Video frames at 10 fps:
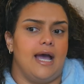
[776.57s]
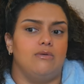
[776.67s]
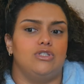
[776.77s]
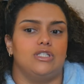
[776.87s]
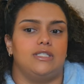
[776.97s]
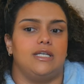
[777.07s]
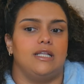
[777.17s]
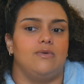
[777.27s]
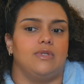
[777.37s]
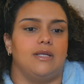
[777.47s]
I was just
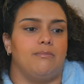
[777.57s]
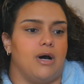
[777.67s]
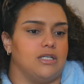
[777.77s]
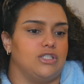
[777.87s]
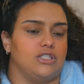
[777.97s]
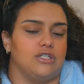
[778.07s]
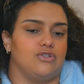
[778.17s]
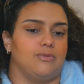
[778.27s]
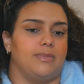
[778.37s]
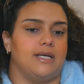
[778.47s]
dealing with imposter
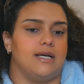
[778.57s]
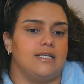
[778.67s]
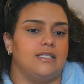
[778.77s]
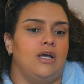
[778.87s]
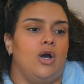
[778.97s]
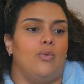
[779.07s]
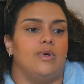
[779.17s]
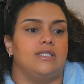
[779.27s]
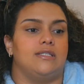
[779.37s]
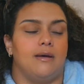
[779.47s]
syndrome, because
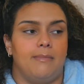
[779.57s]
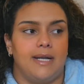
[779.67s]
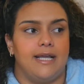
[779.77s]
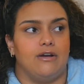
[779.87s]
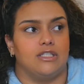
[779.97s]
when somebody or